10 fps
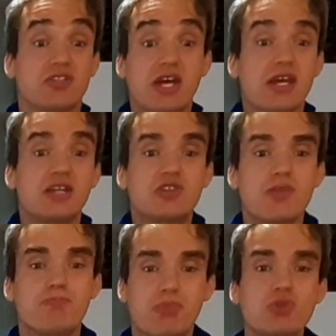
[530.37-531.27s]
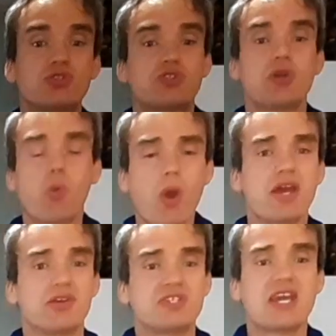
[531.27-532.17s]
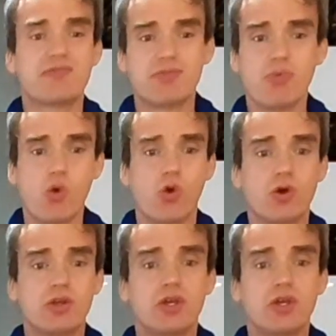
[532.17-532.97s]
And it sort of boosts the awareness even more.